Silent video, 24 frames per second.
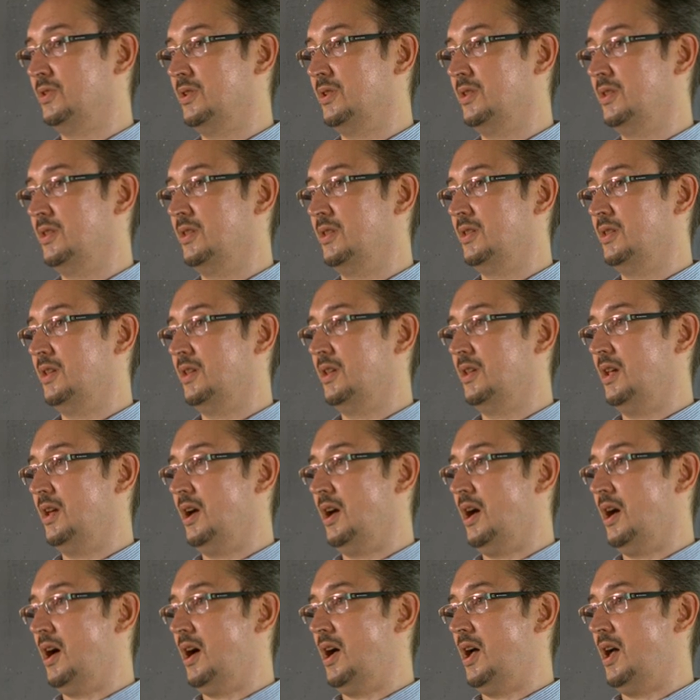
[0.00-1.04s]
functions
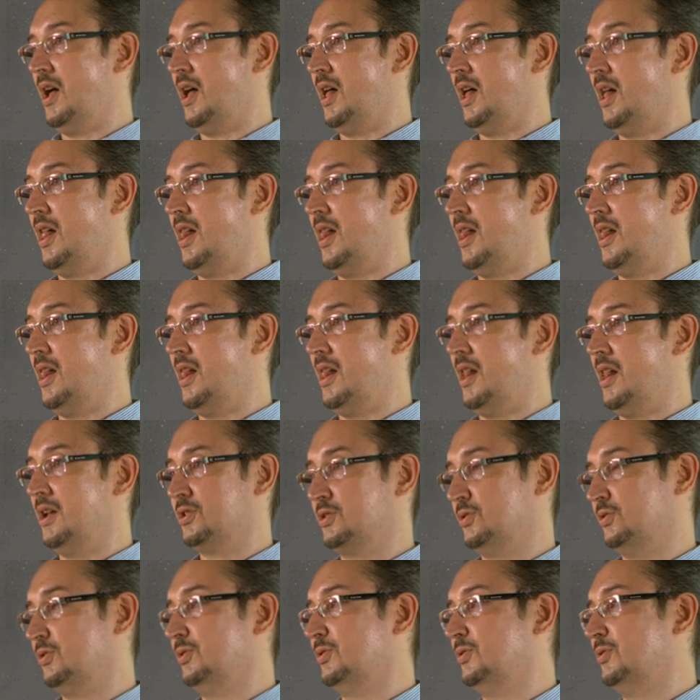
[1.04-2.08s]
by itself and
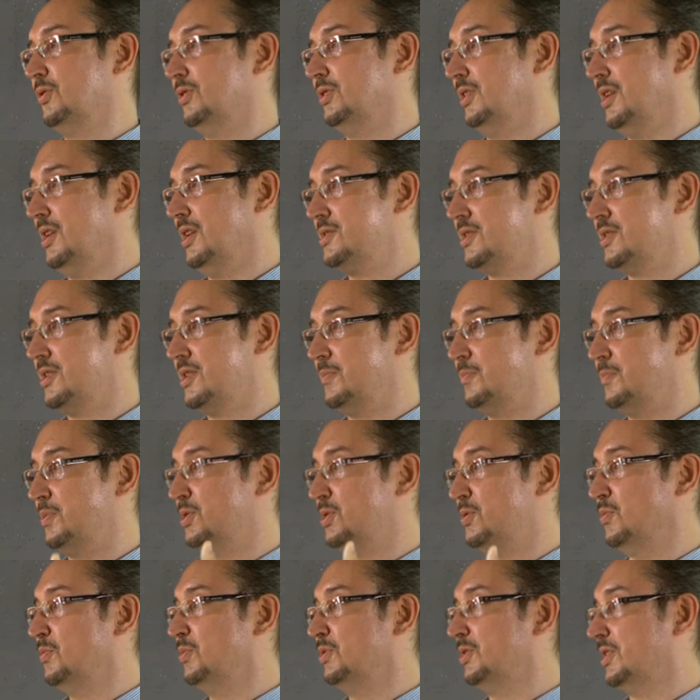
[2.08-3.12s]
simply see its
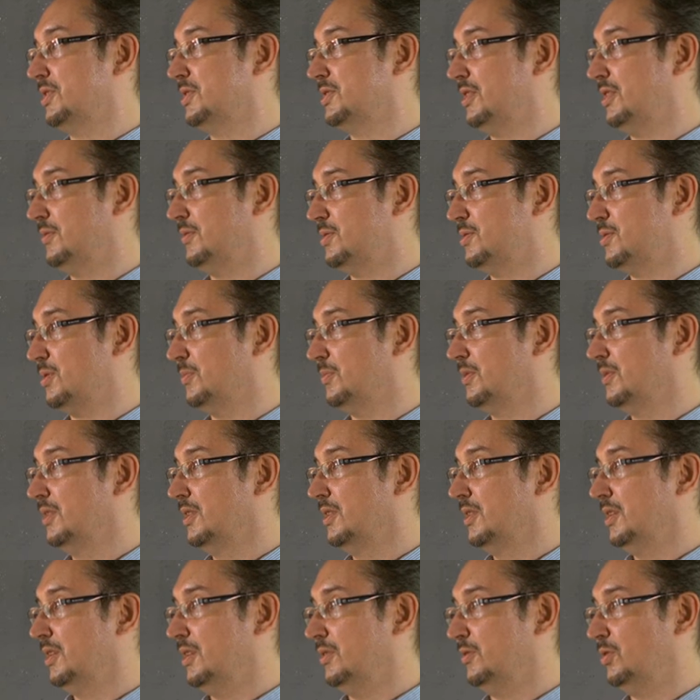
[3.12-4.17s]
manifestation from
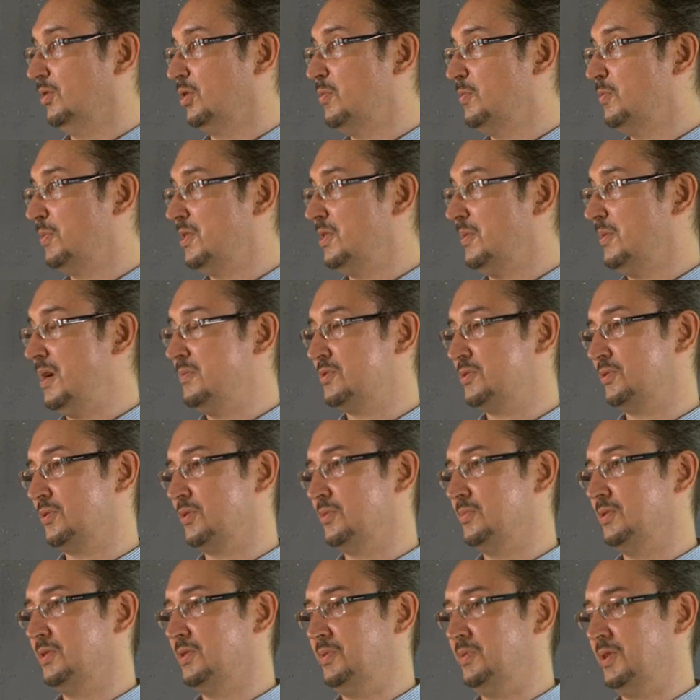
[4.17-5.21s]
the, this
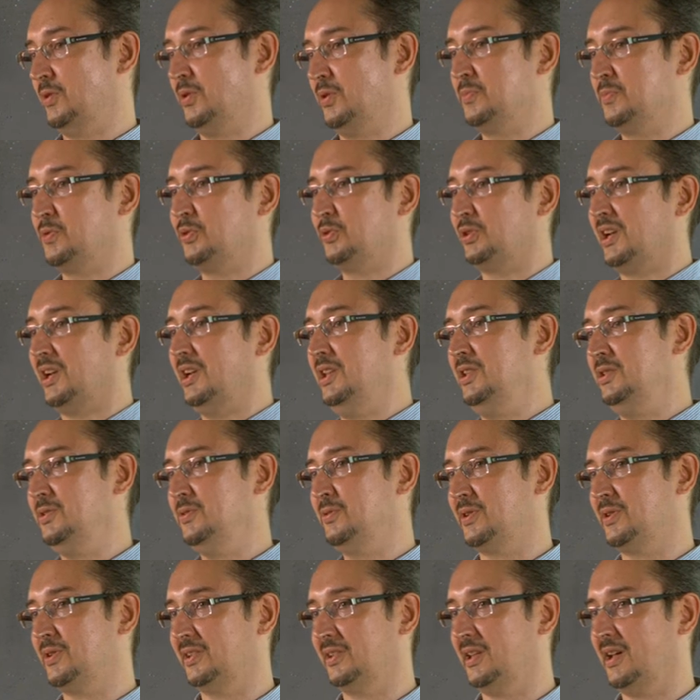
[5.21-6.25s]
invisible
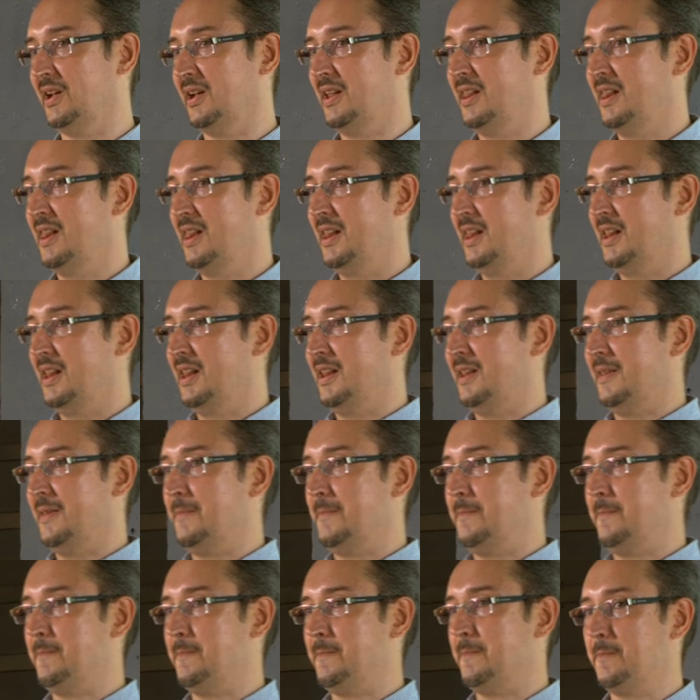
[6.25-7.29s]
and tangible reality
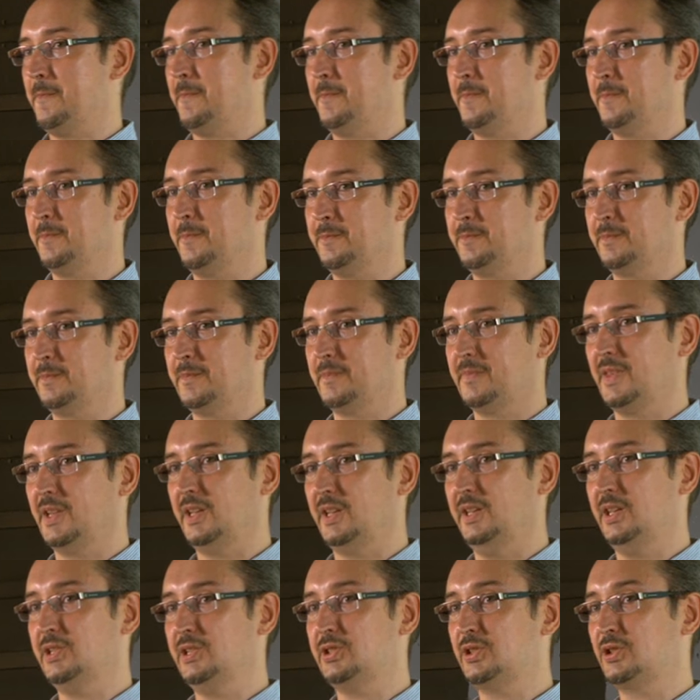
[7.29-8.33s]
and the piece of
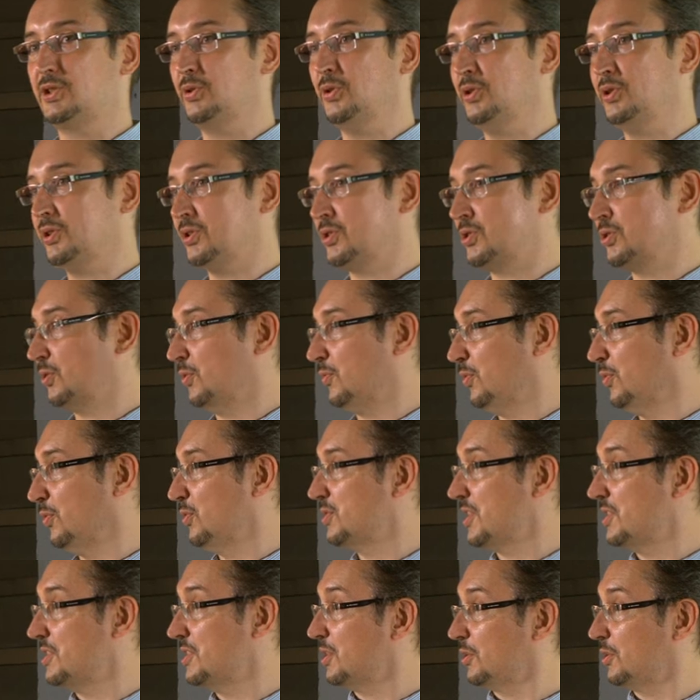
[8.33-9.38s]
reality they are now
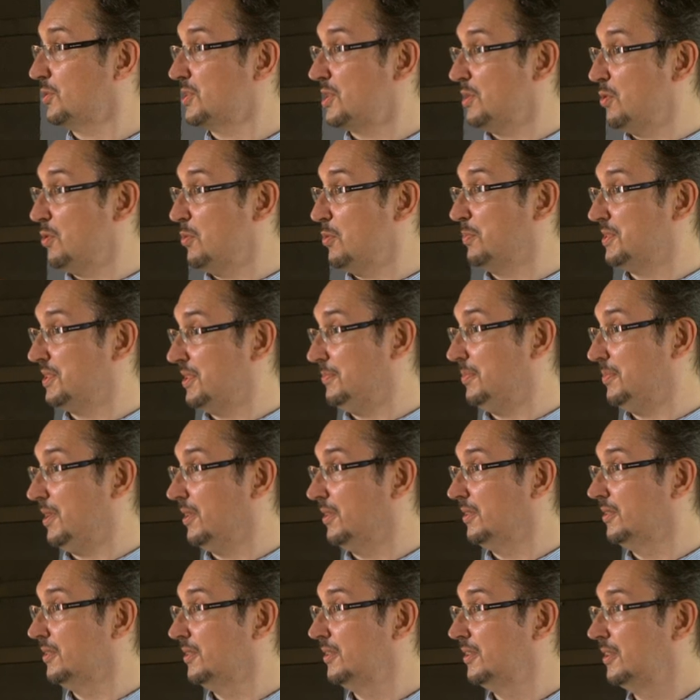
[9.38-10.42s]
analyzing. We
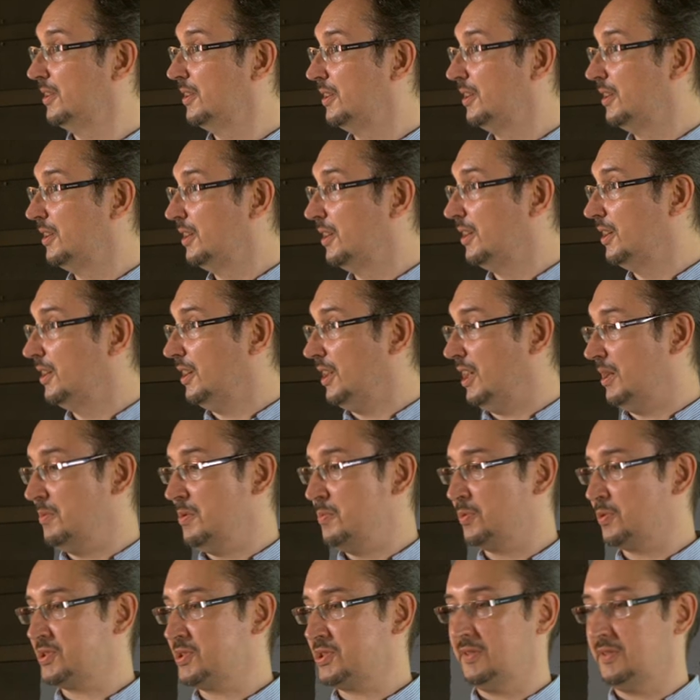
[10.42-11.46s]
see what
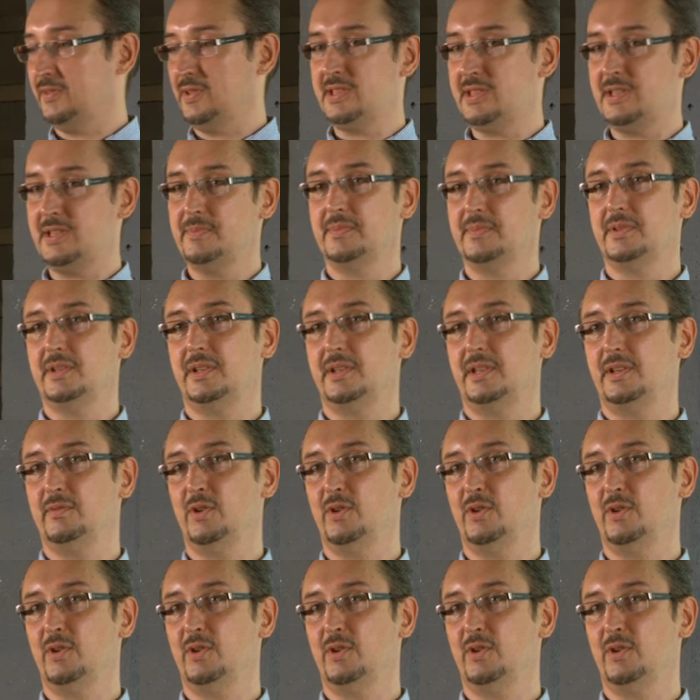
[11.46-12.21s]
happens with Bitcoin,